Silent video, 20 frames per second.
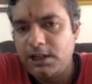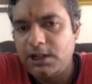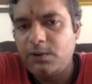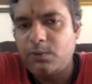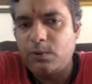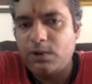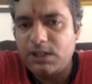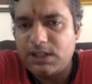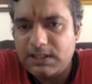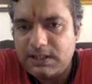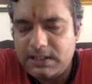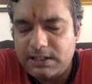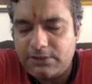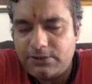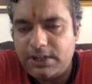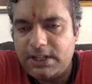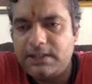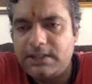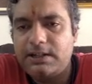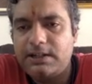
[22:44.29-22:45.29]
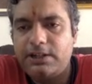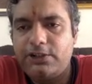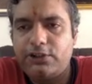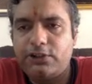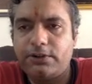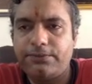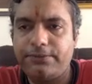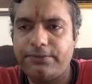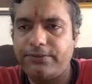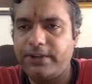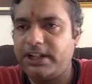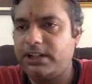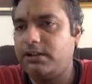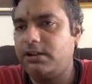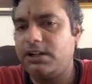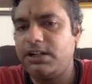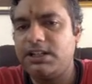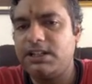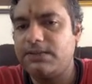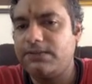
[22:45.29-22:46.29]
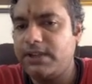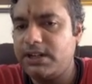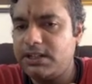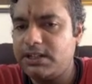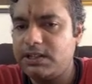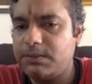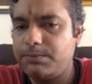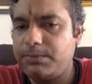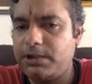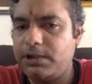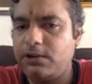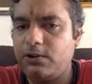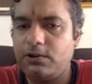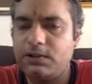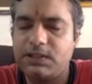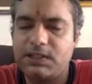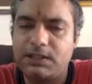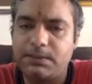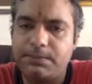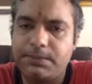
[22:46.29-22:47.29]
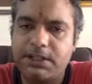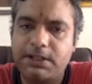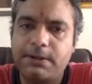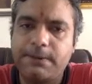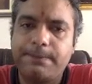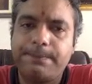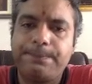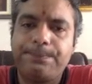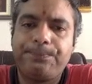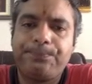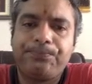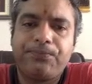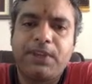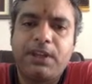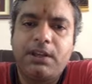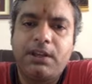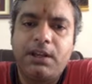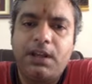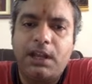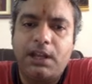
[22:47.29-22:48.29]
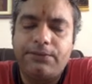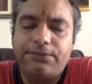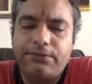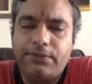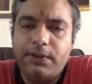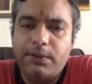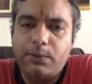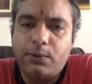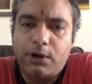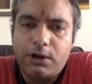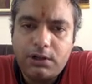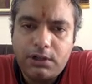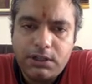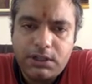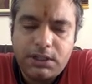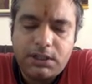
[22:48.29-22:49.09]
What is a translation of a vector? It's a very simple concept. If we want